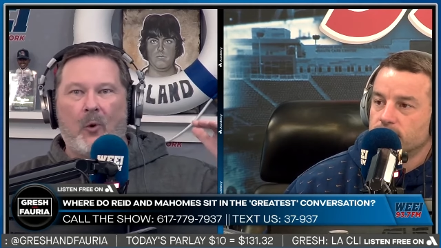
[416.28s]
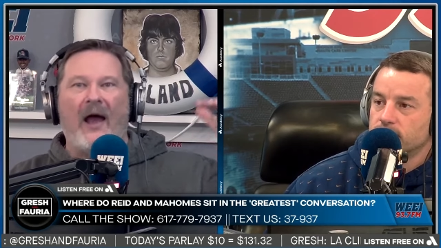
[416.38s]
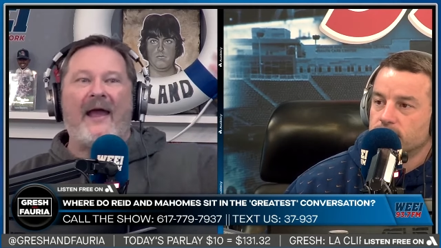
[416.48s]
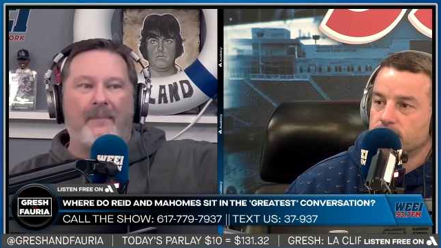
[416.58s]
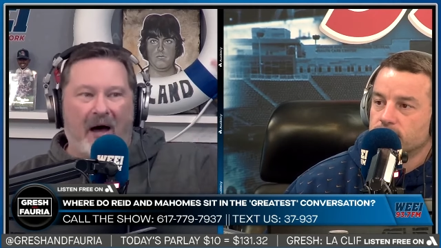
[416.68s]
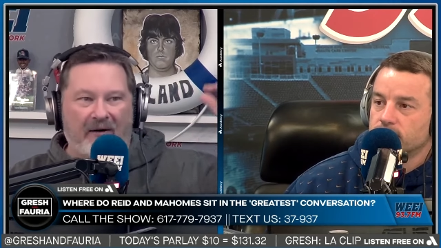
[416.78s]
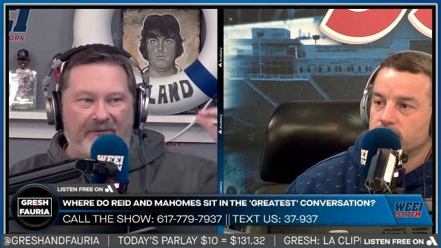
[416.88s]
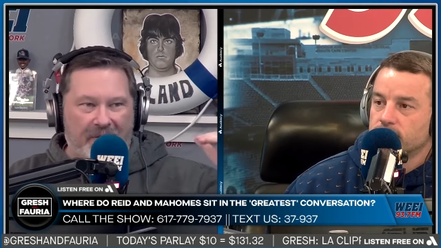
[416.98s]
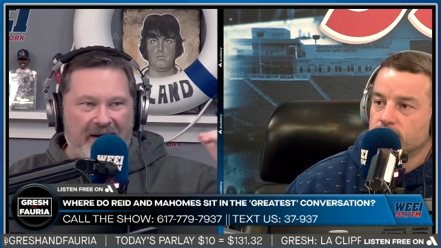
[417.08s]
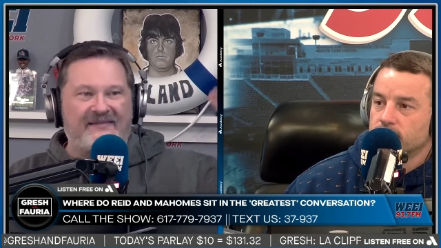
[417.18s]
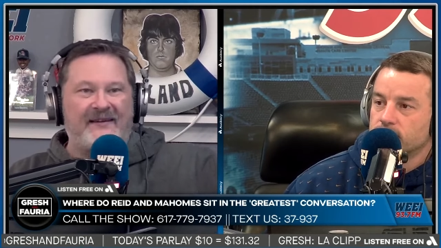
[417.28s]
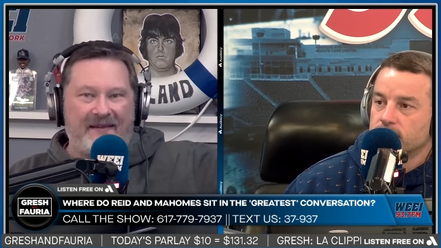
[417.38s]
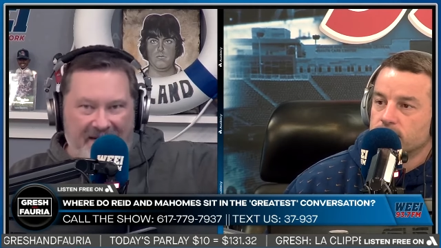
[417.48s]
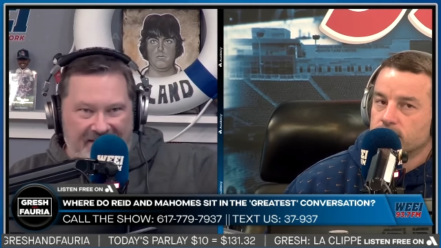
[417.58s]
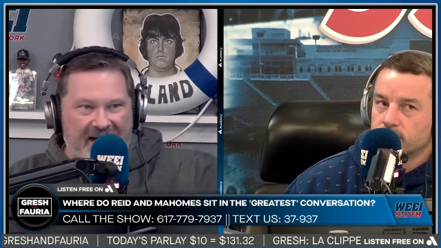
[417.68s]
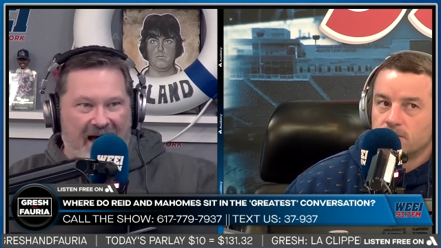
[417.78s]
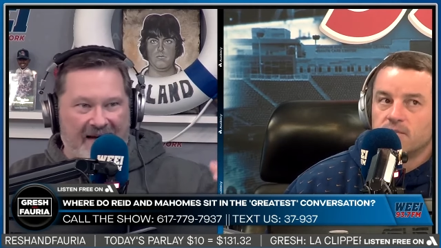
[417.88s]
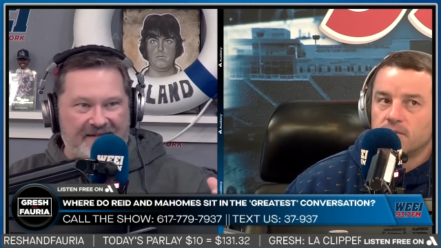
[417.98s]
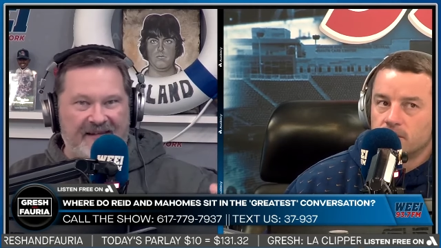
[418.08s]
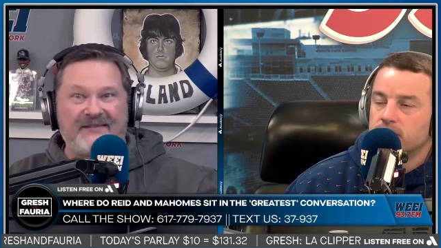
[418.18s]
Speaker 1: way above the rest of these
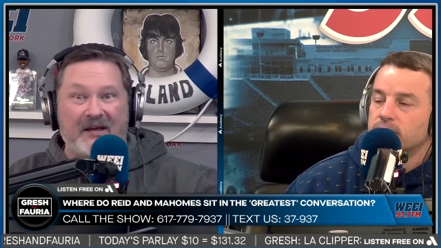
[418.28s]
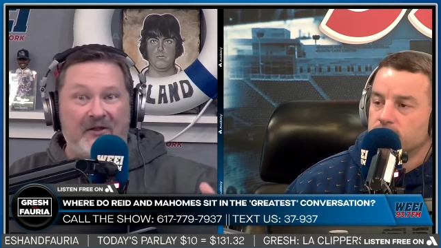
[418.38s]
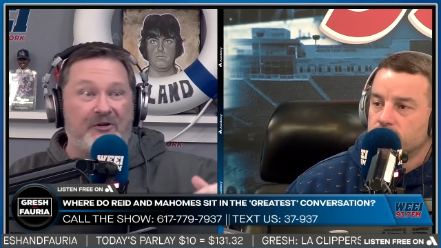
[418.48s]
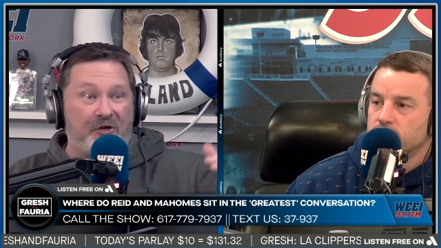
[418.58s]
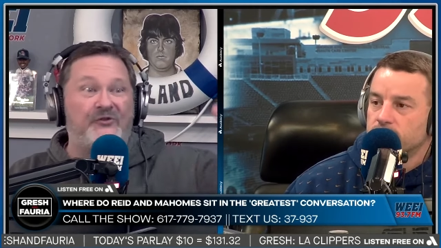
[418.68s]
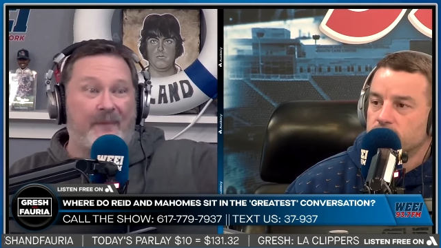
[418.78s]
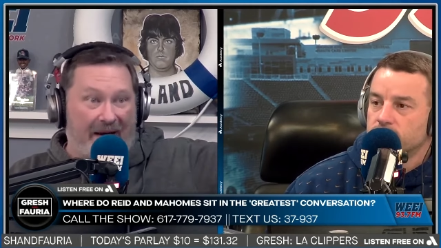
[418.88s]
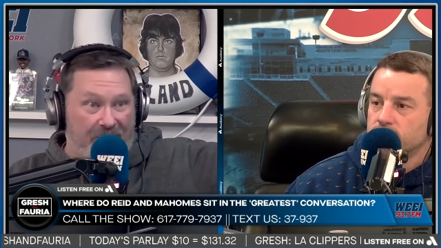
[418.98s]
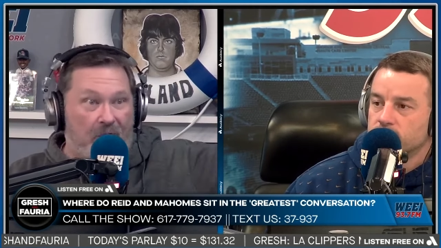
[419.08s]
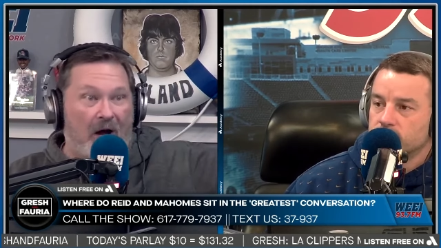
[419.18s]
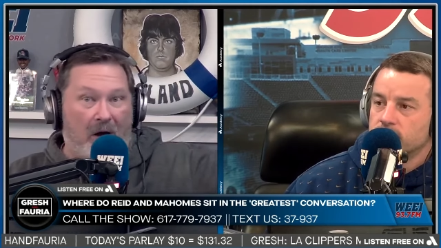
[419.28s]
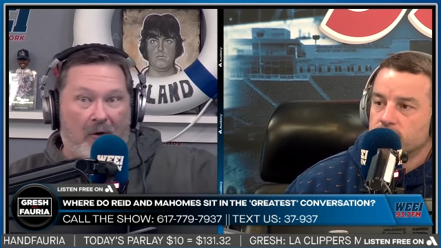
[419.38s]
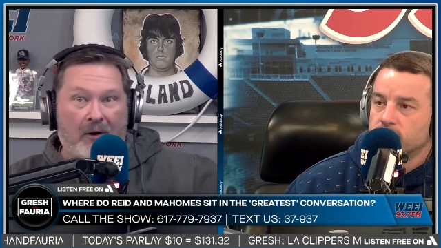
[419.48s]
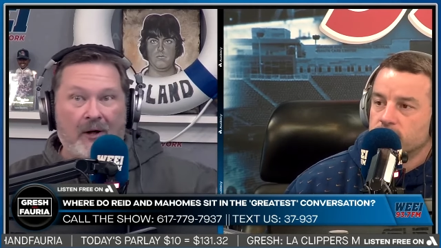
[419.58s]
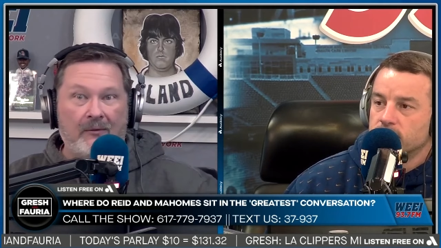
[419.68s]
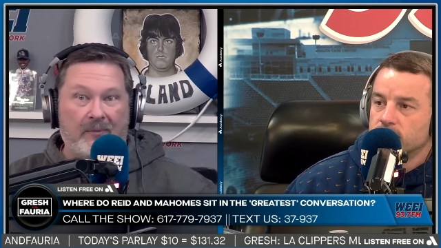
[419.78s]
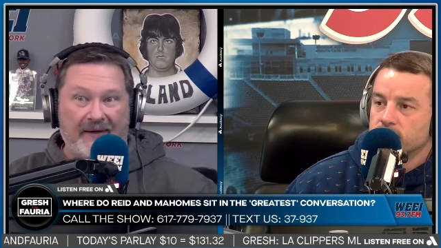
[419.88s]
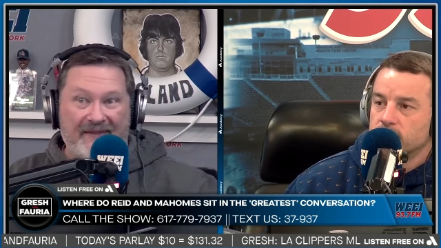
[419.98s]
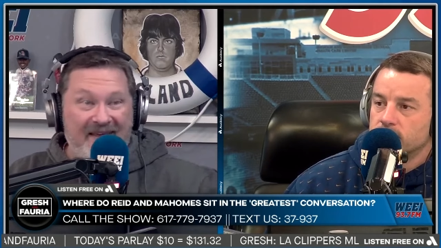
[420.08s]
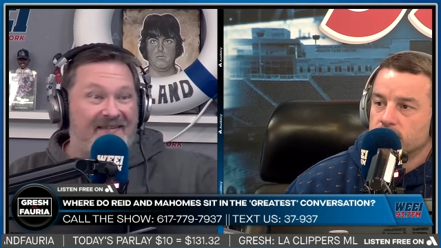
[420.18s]
guys. These other dudes might grow,
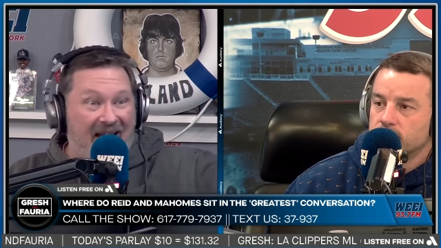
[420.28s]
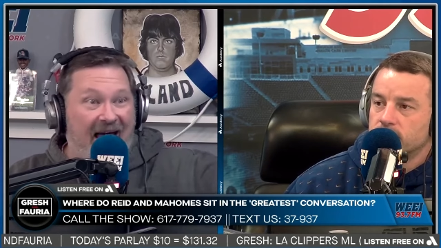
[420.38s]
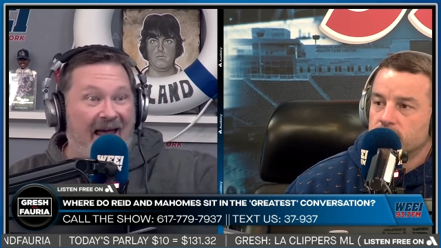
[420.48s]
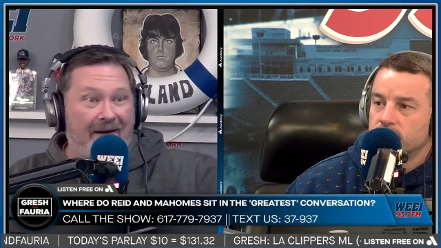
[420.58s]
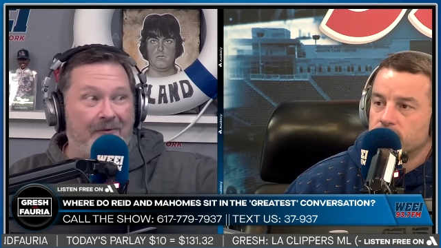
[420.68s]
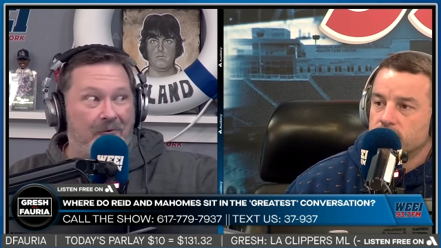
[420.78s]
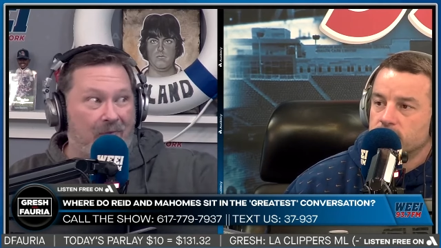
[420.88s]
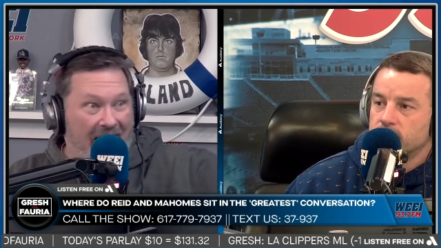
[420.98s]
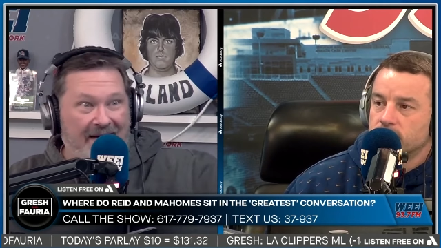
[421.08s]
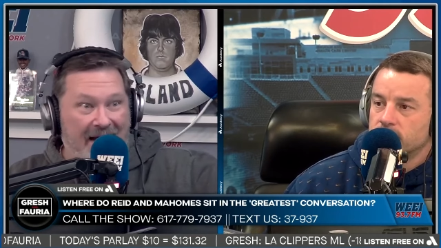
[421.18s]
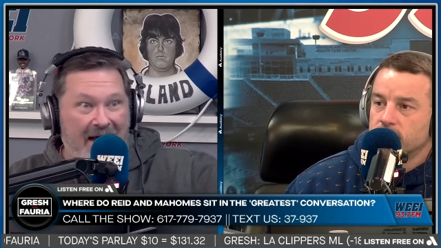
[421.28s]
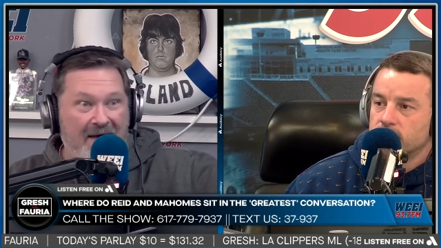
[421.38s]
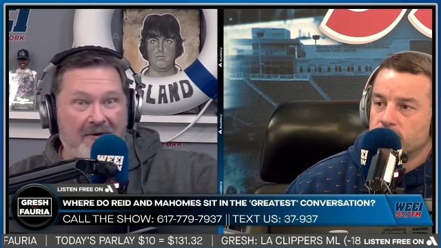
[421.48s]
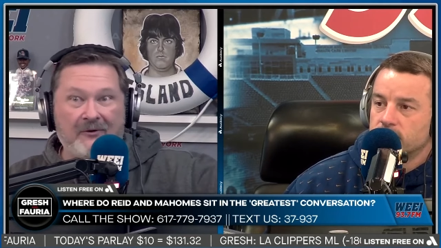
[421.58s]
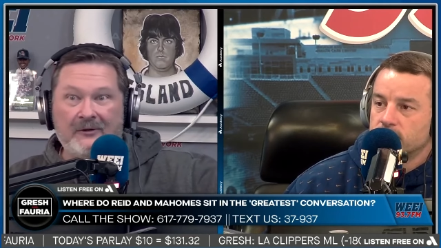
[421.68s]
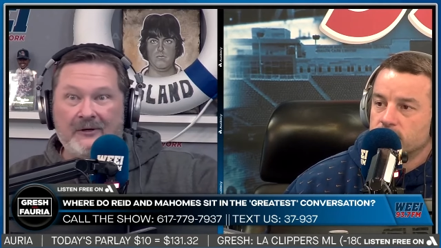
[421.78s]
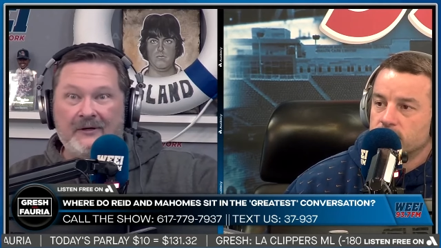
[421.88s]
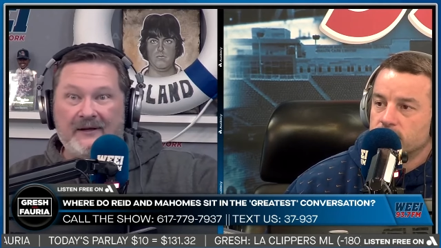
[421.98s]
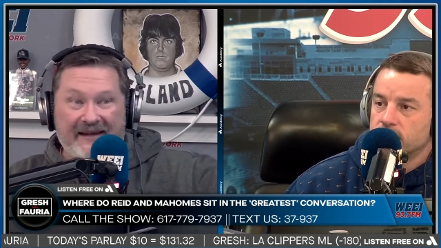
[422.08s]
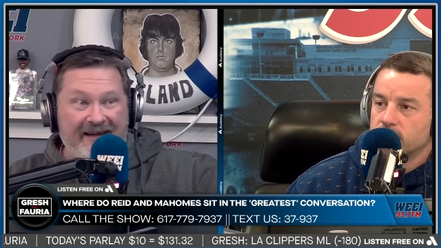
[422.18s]
but this guy right now,
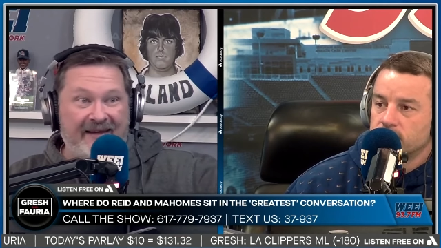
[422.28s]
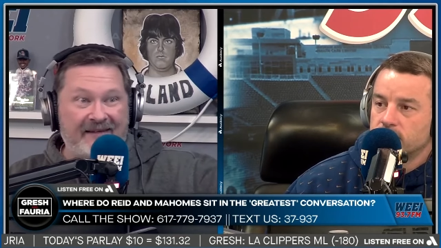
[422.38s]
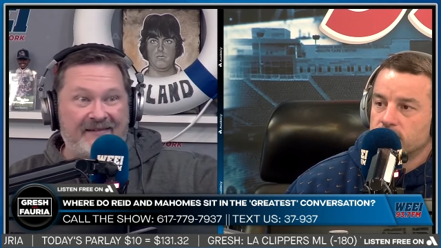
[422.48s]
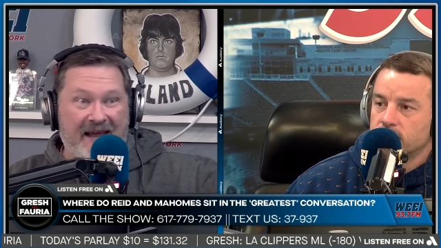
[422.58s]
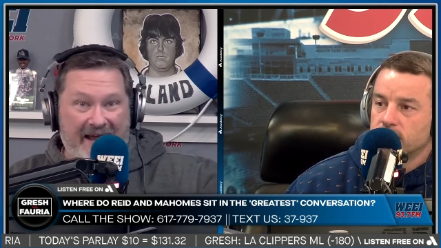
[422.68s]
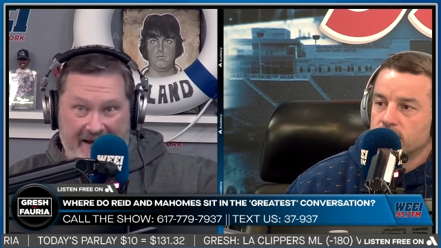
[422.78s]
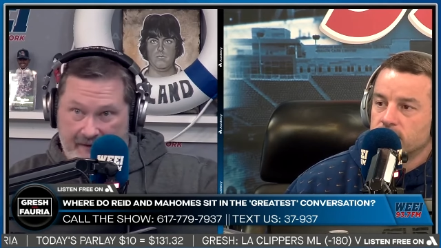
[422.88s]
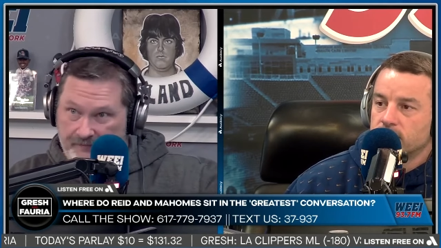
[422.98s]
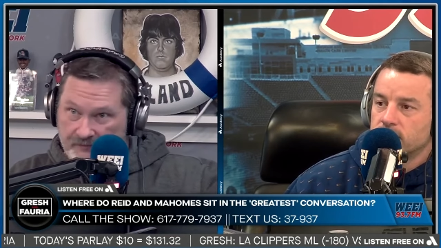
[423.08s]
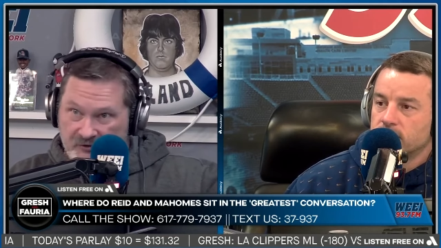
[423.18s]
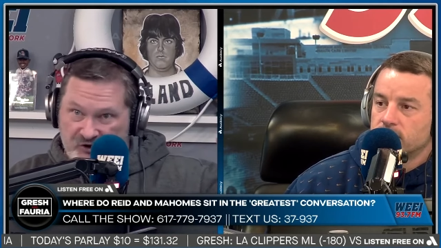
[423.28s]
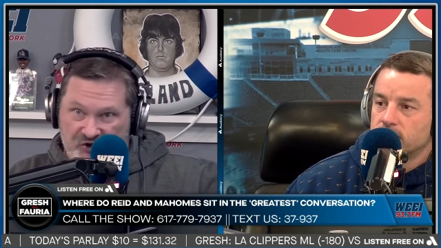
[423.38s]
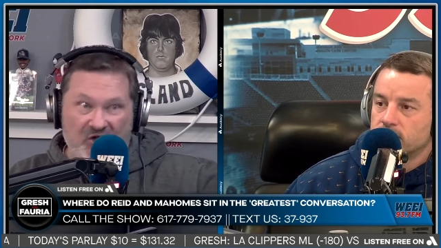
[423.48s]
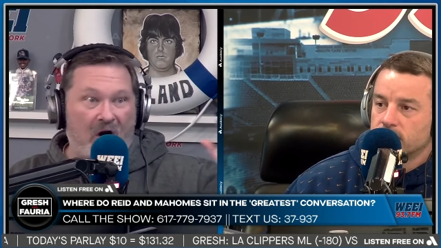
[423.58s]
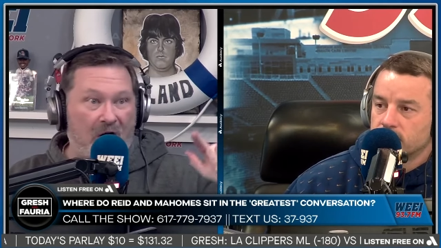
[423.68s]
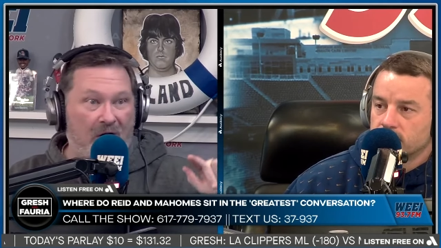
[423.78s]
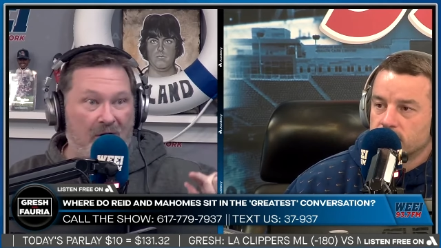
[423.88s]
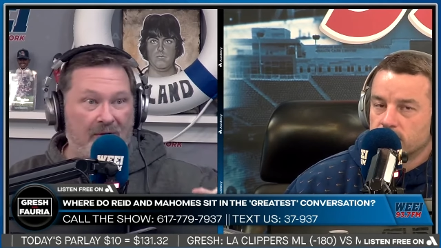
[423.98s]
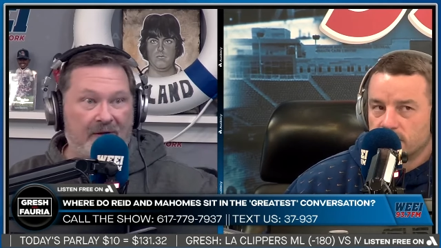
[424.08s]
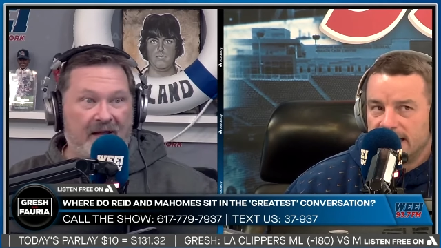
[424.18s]
he is a
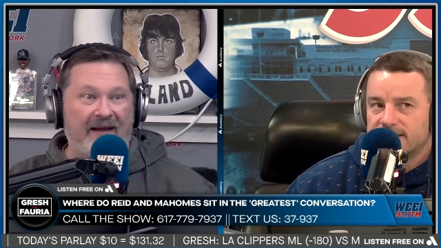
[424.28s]
starter.